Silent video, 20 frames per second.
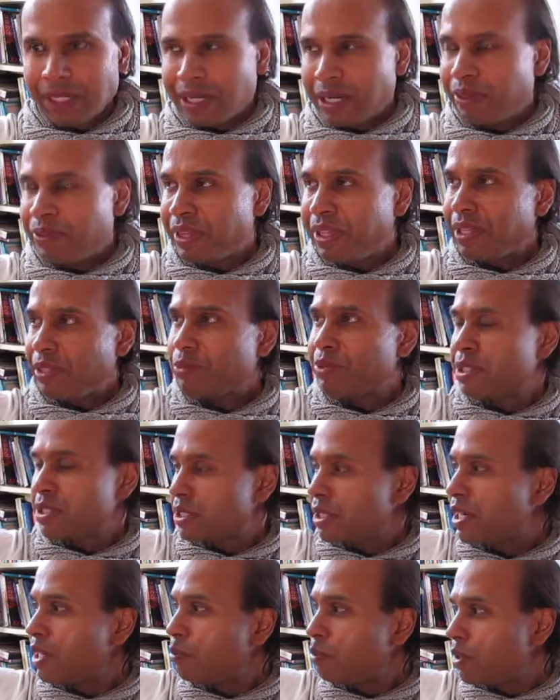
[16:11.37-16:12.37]
I think there was
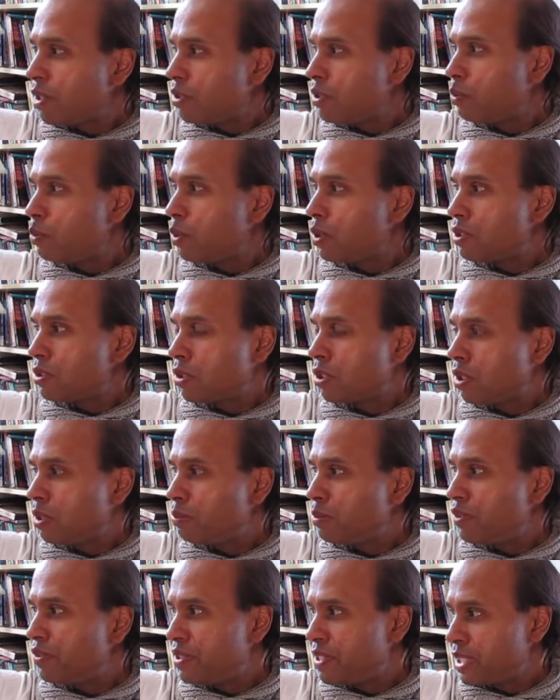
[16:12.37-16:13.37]
a time where I could watch
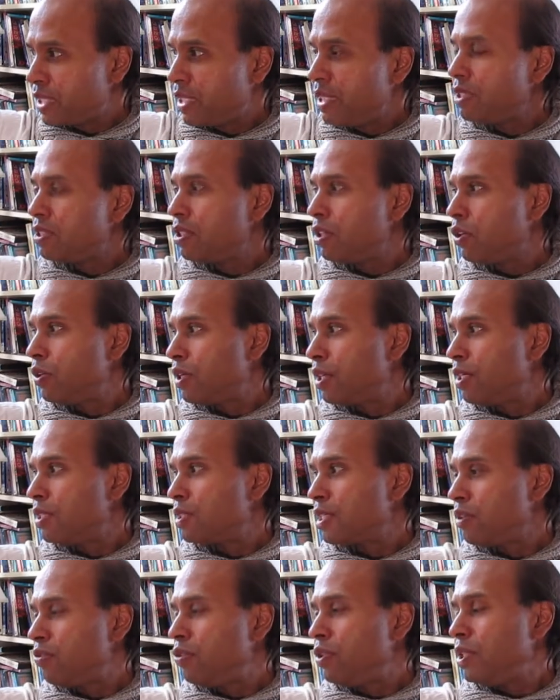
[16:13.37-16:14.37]
horror movies and eat
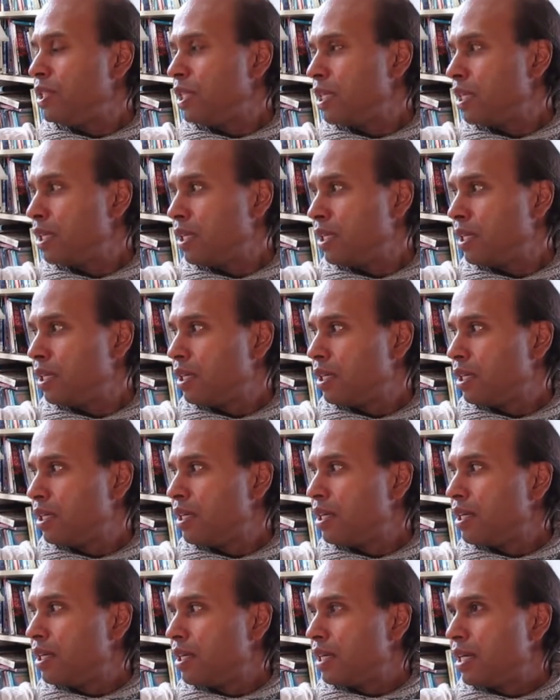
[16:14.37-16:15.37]
donuts every day,
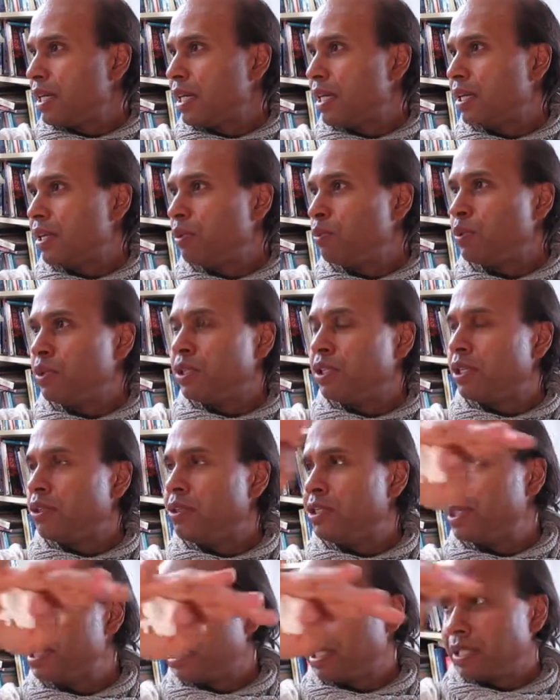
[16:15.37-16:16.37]
and I wouldn't
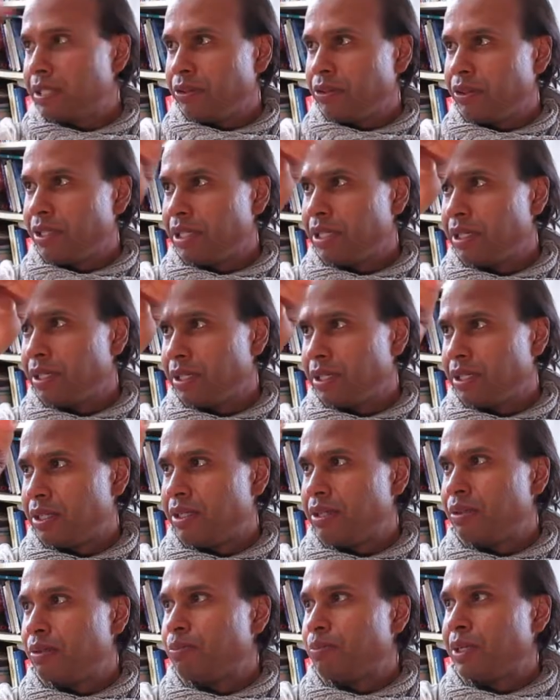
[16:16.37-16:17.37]
notice anything.
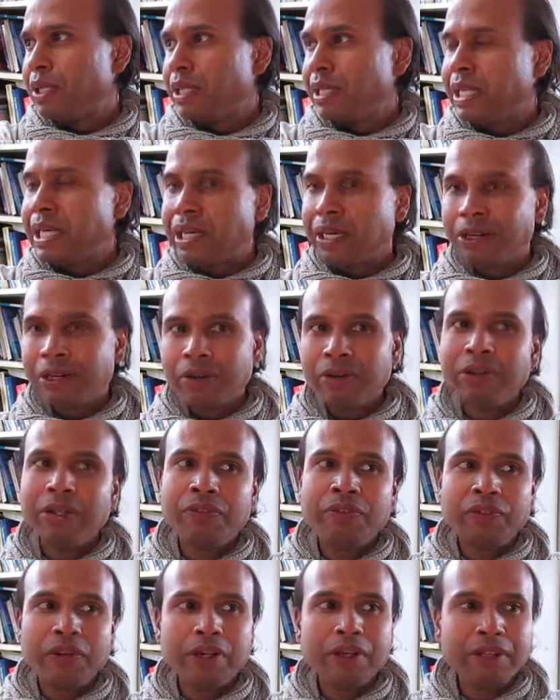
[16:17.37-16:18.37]
But now,
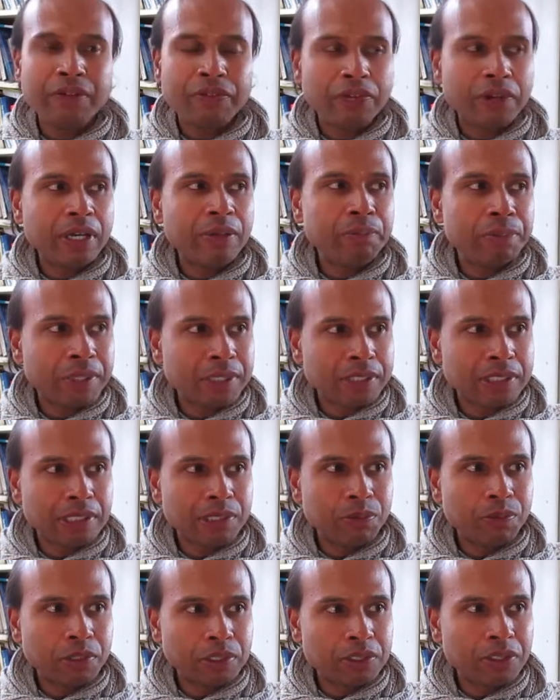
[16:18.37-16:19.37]
if I, if I
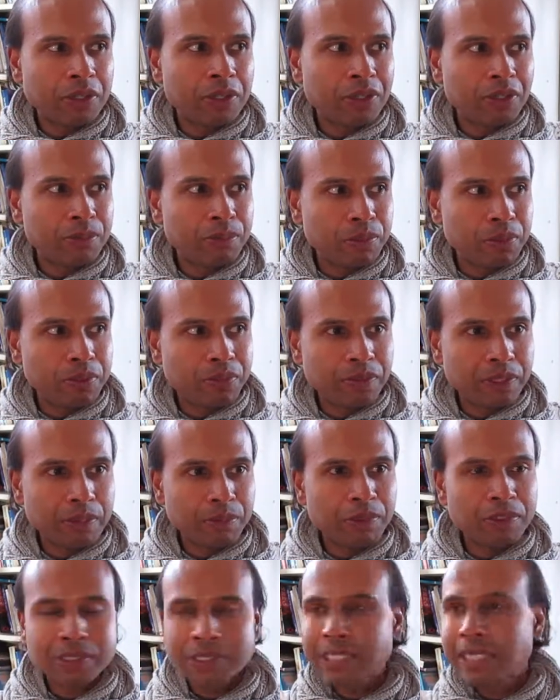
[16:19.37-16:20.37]
personally watch a horror movie,
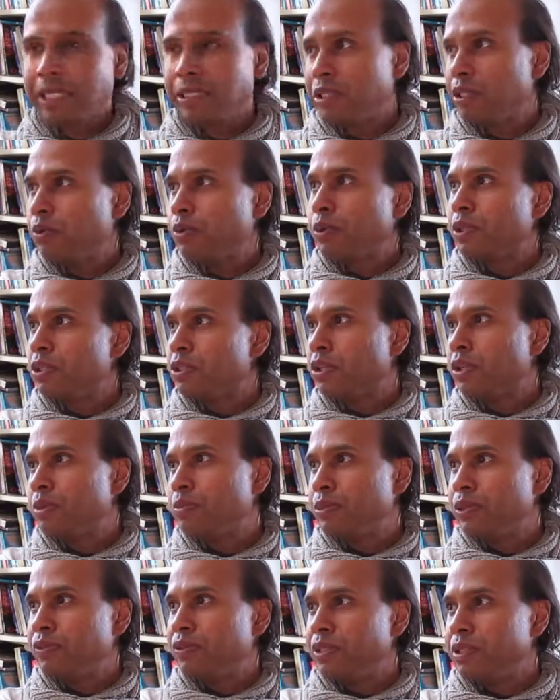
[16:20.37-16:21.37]
I'm not saying don't watch horror
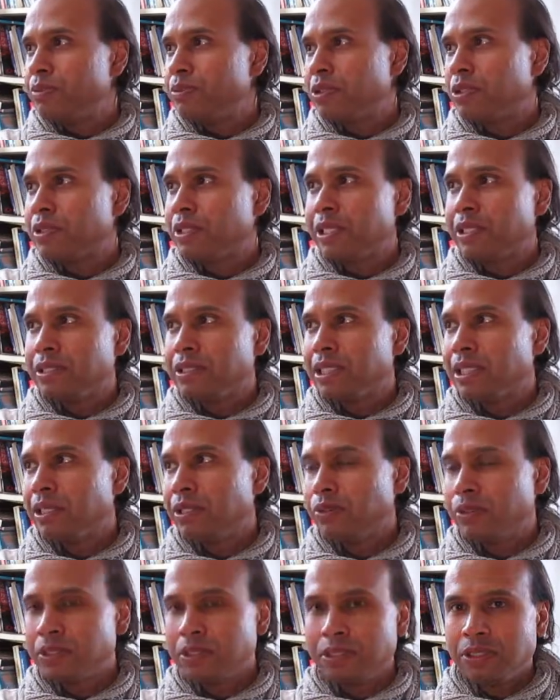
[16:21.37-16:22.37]
movies, I'm not telling,
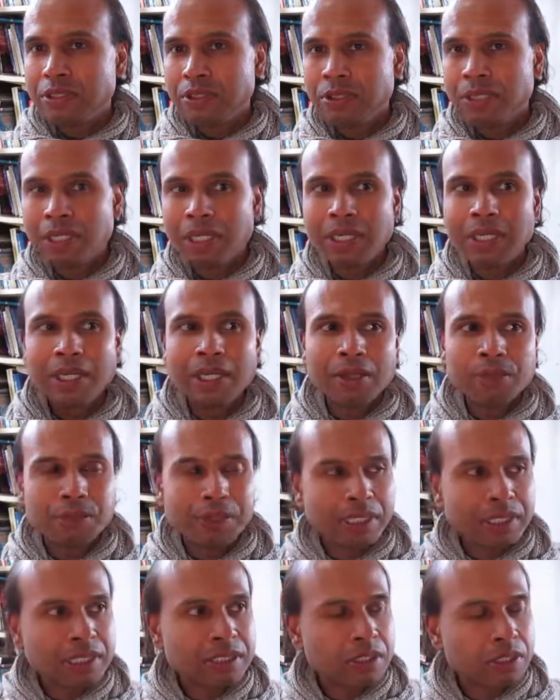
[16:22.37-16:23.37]
telling anyone to do,
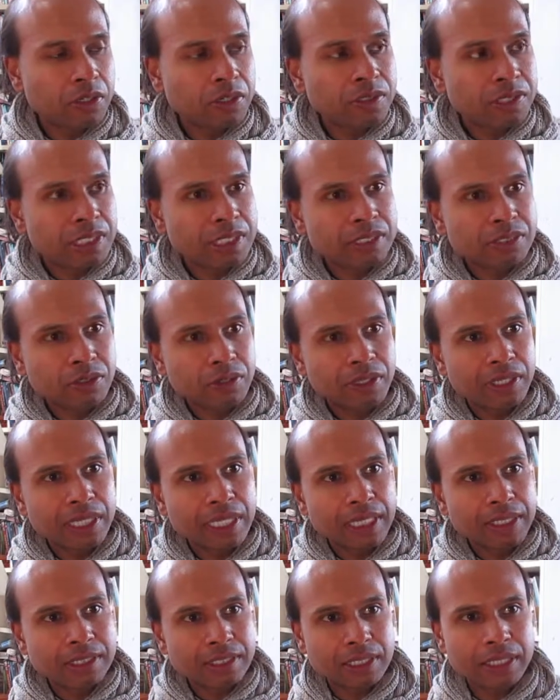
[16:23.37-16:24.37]
but I just noticed on the
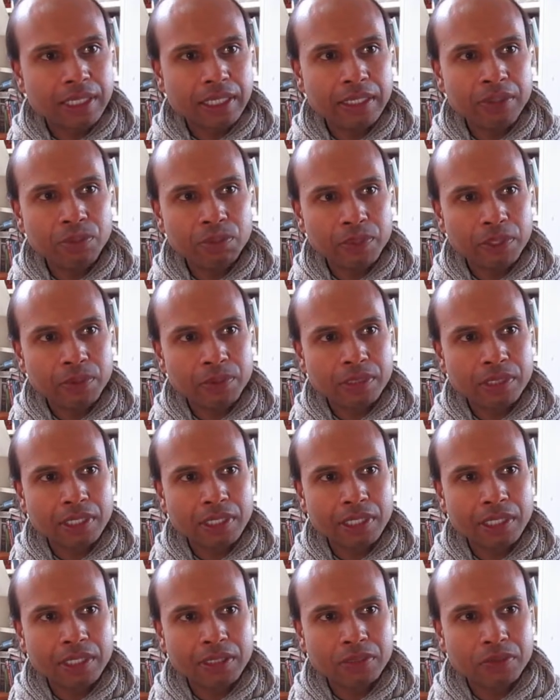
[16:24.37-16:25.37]
next day what it was
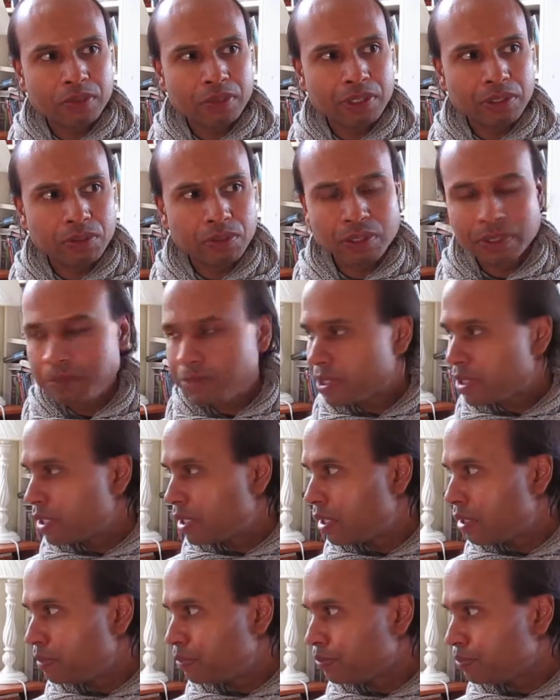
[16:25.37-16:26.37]
like is what, what I'm
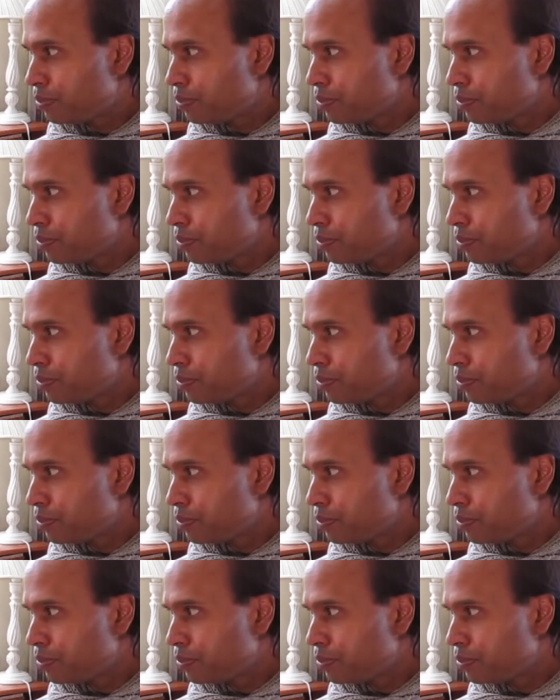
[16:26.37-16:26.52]
saying.